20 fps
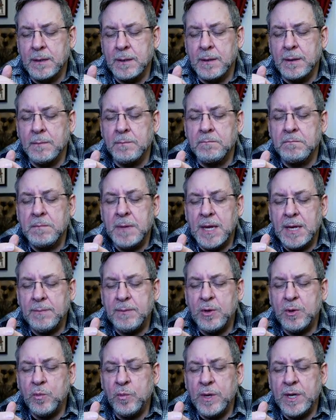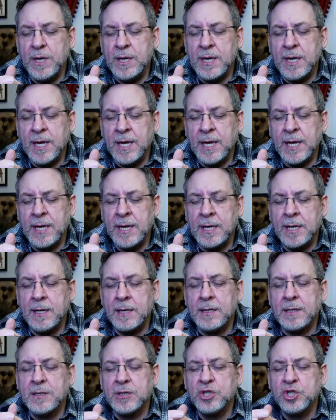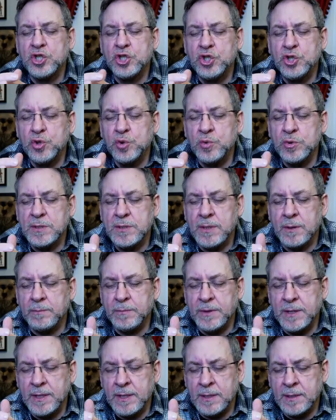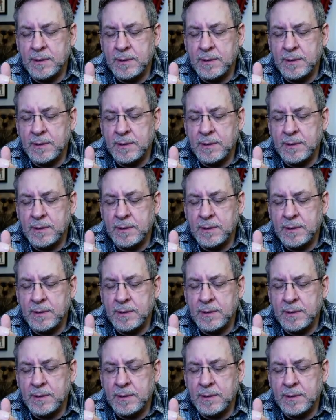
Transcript: maybe we can do something